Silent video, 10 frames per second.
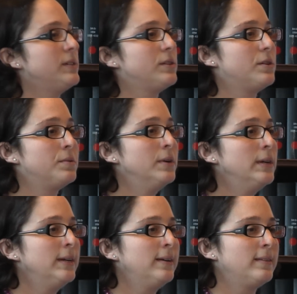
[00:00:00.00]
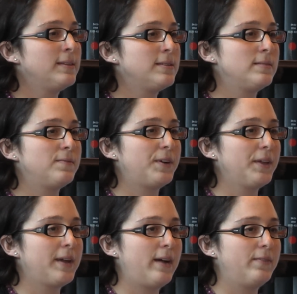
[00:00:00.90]
So this is
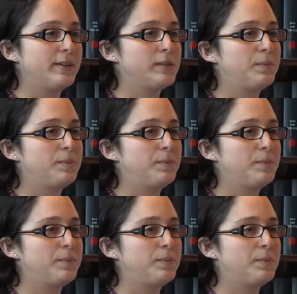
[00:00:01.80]
fairly obvious,